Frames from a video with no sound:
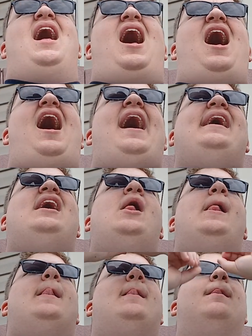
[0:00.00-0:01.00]
I
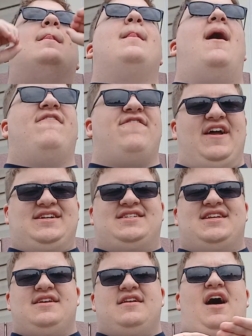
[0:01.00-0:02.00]
love
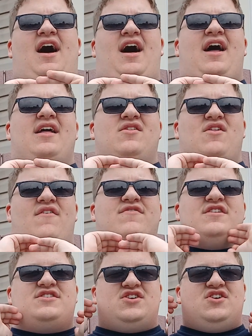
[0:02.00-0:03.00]
it. I love
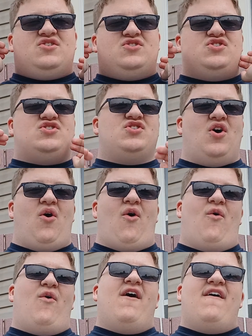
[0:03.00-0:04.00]
it
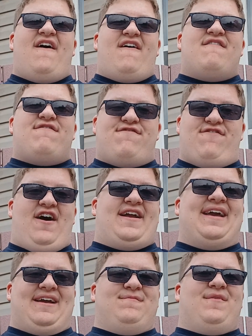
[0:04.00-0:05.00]
so
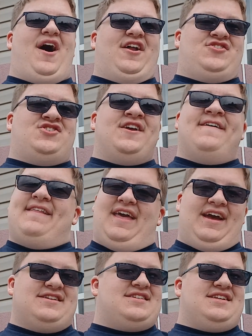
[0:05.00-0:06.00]
fucking much.
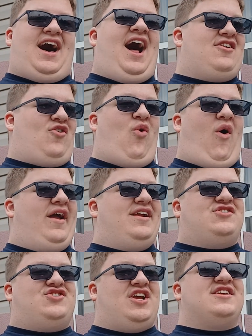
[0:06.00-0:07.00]
It's not
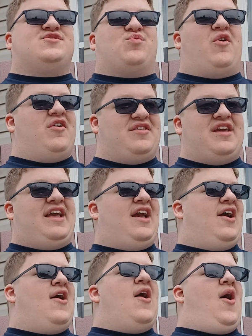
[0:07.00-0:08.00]
quite jizz-worthy,
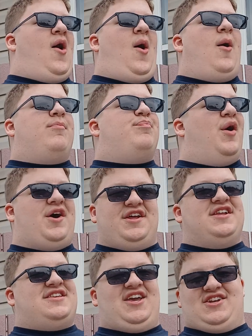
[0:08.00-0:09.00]
but
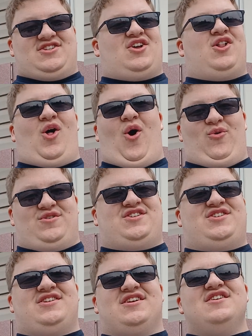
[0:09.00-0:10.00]
it gets
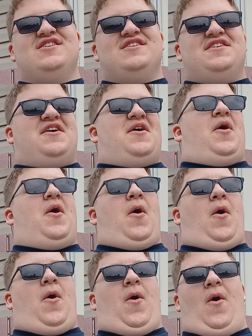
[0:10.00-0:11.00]
close.
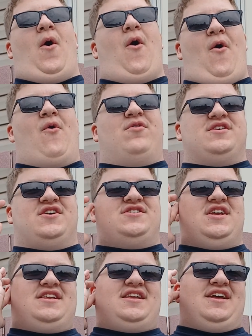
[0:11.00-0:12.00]
Oh,
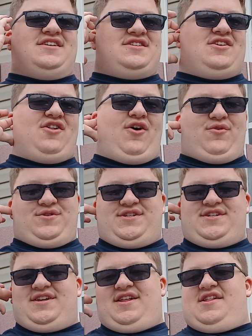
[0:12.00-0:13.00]
does it get close.